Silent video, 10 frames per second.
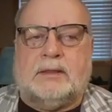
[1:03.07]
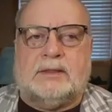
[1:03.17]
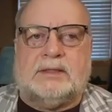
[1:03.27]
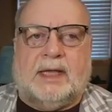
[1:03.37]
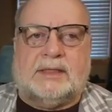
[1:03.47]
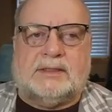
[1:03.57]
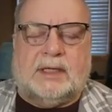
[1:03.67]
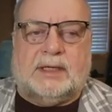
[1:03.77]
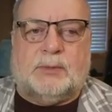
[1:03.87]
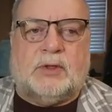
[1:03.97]
this last
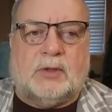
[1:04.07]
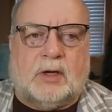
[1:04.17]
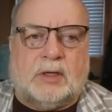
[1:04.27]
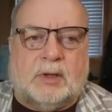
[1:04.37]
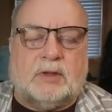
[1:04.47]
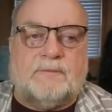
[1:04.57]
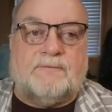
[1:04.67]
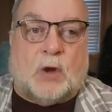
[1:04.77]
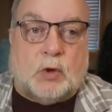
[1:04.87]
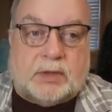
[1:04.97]
Sunday, we talked about the
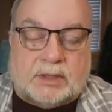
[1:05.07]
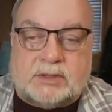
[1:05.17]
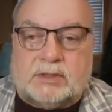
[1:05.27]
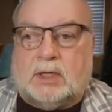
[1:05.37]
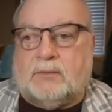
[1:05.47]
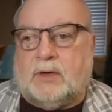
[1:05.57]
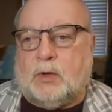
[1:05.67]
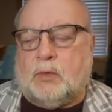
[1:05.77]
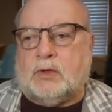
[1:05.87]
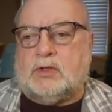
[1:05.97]
focus of
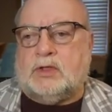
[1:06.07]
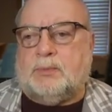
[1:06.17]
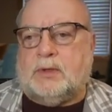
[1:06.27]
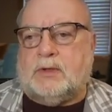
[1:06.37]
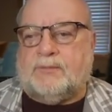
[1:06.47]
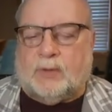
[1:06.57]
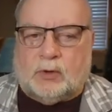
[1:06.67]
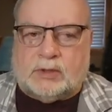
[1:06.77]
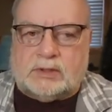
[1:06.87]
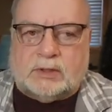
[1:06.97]
our worship. And the
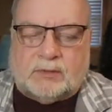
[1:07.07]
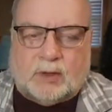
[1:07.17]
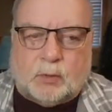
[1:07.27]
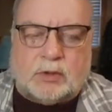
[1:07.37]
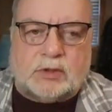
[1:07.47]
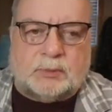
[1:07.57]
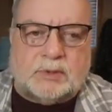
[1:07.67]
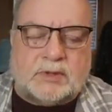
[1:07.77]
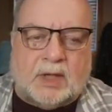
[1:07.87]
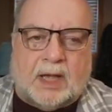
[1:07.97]
focus of our worship
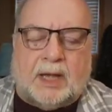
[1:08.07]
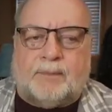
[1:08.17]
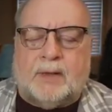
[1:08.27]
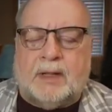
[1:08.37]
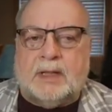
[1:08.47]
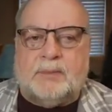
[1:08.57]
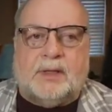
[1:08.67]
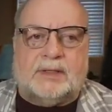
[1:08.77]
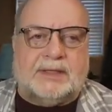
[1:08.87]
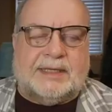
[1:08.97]
is God,
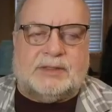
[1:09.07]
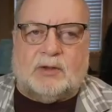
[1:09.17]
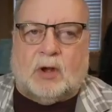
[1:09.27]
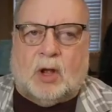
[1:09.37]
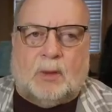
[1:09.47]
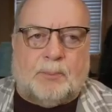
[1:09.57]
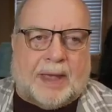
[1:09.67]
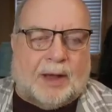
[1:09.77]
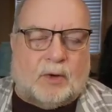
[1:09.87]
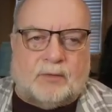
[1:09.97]
because he's all
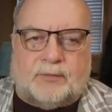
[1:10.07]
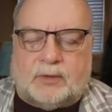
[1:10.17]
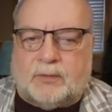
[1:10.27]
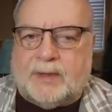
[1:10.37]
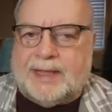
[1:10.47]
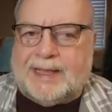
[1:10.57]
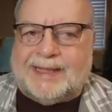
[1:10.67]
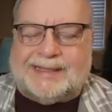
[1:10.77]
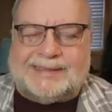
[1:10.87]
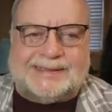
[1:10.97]
powerful.
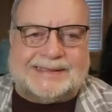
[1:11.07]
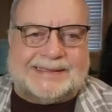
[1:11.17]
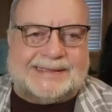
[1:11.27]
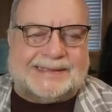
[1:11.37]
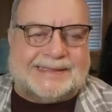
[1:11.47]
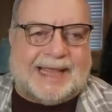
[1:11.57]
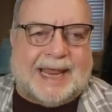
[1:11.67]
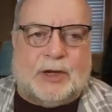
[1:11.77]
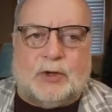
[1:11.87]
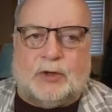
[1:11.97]
He's the
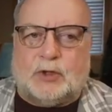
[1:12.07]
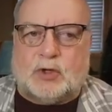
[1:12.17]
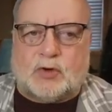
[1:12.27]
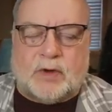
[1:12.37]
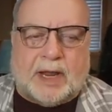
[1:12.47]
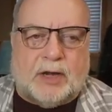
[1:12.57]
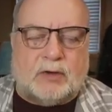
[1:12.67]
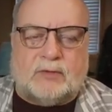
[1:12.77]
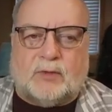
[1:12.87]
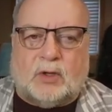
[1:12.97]
sustainer and the
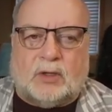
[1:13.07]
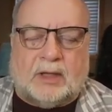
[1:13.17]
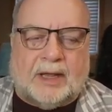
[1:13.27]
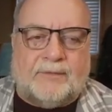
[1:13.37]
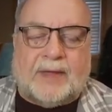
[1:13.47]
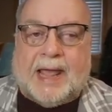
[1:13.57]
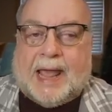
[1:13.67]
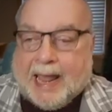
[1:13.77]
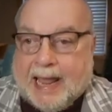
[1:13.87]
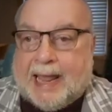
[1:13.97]
creator of all life.
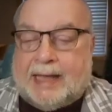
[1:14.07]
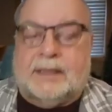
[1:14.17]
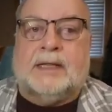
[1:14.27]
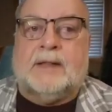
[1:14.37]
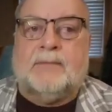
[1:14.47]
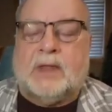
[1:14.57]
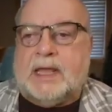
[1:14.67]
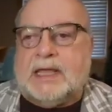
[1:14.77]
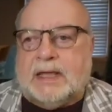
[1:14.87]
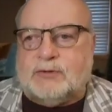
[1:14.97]
And
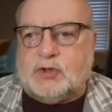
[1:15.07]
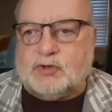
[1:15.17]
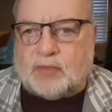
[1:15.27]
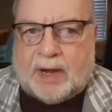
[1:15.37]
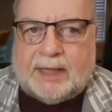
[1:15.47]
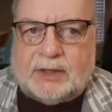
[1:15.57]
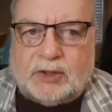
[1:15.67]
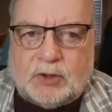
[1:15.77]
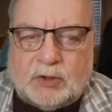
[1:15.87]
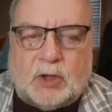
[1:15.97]
he gives
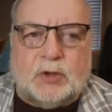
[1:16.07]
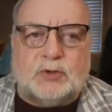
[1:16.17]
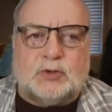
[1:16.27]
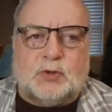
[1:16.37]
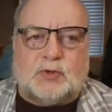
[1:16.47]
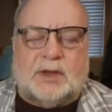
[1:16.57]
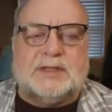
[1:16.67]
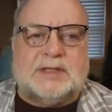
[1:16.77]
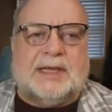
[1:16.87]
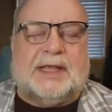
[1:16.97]
strength to those who
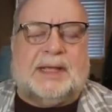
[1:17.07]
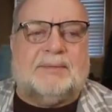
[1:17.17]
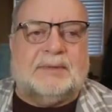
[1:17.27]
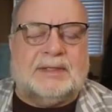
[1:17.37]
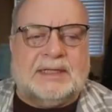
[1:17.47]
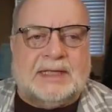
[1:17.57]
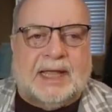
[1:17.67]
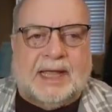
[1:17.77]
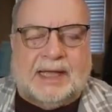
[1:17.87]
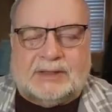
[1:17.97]
trust in him.
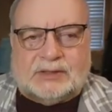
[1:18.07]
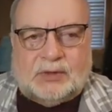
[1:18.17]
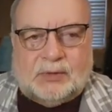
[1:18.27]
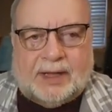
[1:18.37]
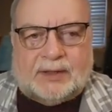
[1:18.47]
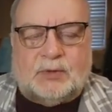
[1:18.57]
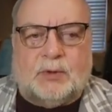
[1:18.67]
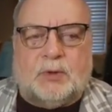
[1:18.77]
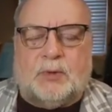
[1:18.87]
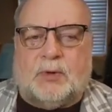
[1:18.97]
And so that's
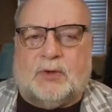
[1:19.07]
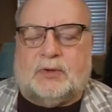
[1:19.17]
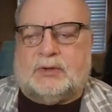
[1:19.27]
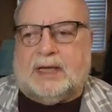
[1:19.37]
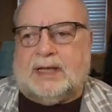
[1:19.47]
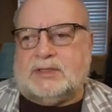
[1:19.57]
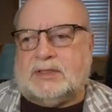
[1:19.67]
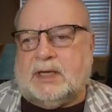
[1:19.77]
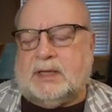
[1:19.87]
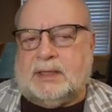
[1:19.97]
where we were last
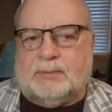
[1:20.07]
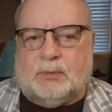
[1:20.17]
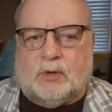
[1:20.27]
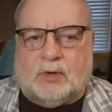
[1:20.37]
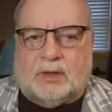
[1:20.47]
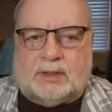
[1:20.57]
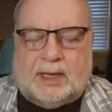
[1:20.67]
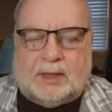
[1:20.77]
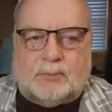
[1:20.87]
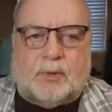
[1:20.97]
Sunday. But we're going to
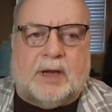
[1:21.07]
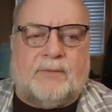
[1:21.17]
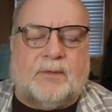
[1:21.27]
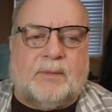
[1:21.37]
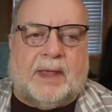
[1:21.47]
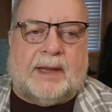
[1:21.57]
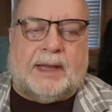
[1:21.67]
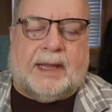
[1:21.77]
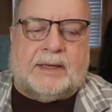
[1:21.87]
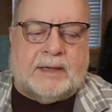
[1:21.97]
take a break from that.
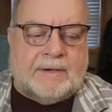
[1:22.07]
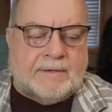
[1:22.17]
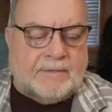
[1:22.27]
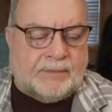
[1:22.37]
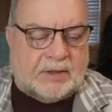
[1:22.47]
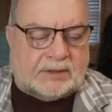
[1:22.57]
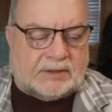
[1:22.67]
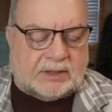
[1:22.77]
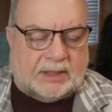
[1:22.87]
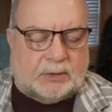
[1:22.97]
And this
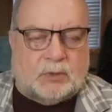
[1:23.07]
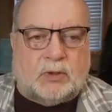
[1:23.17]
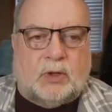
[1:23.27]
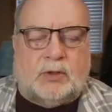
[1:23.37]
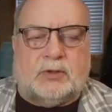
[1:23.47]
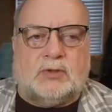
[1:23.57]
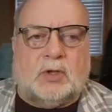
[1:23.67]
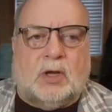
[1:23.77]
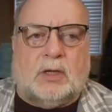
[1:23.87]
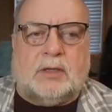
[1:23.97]
Sunday, we're going to
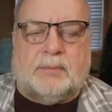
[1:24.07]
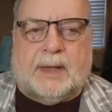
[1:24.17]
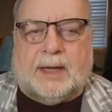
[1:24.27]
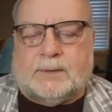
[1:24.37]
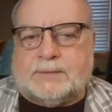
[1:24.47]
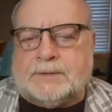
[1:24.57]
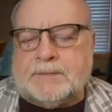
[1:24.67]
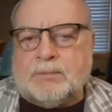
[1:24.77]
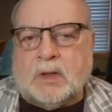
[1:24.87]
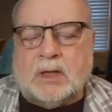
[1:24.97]
talk about
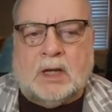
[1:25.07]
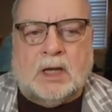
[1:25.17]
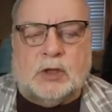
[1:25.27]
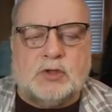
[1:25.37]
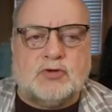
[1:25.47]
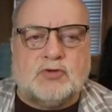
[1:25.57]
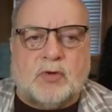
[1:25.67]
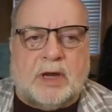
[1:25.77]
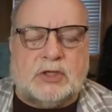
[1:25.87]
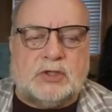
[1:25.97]

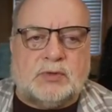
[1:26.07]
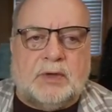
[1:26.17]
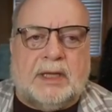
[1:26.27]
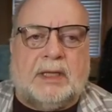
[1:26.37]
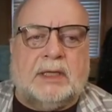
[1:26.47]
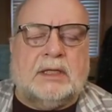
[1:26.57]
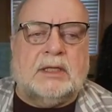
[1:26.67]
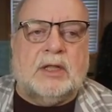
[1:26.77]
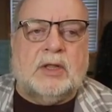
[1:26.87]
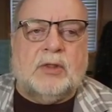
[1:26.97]
treasuring
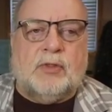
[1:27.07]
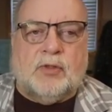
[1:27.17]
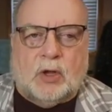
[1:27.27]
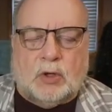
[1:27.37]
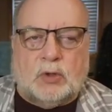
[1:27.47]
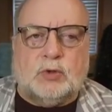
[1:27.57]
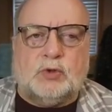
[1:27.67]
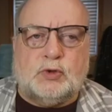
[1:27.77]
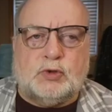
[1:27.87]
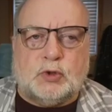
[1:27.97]

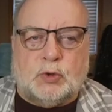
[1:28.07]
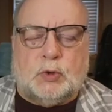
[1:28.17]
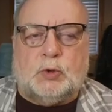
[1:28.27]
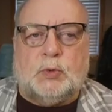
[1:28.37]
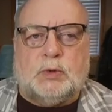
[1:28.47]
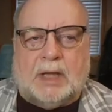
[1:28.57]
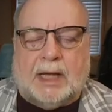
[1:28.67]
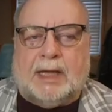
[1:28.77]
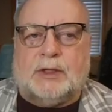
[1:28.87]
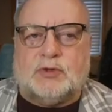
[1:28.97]
those whom
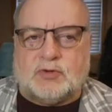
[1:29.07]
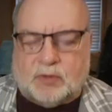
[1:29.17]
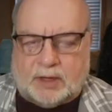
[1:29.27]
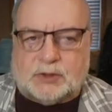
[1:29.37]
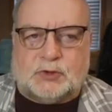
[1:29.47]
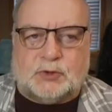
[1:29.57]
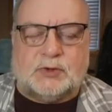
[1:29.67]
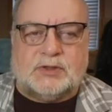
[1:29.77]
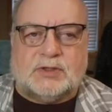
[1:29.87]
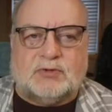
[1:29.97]
God
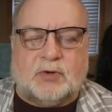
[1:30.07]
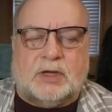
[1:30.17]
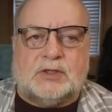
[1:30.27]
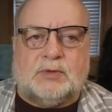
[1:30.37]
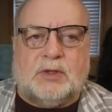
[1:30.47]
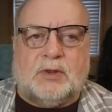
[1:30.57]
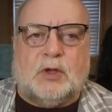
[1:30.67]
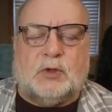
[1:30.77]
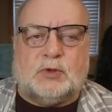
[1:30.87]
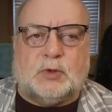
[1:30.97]
treasures. Treasuring
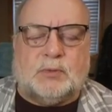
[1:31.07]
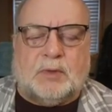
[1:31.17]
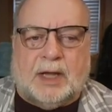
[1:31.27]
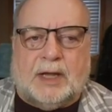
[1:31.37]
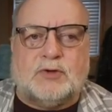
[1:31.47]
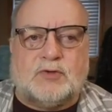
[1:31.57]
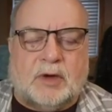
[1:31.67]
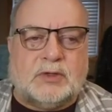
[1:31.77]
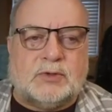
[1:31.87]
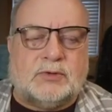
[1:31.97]
those whom God
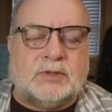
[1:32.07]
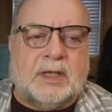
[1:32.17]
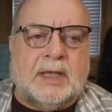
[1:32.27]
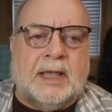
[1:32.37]
treasures.